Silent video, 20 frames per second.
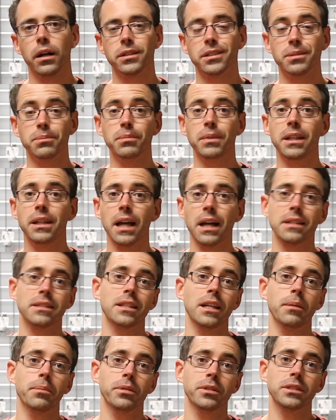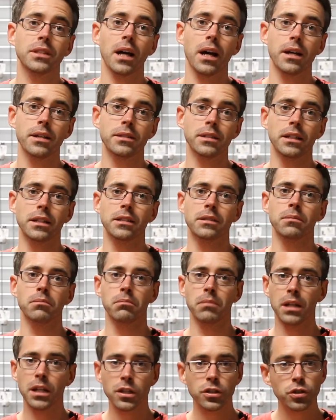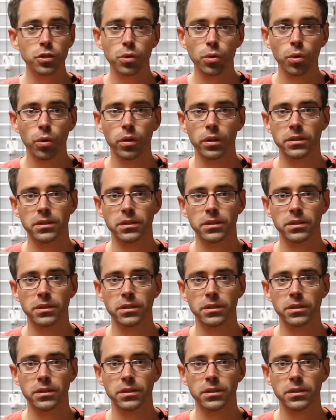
To me, that sample size is minuscule.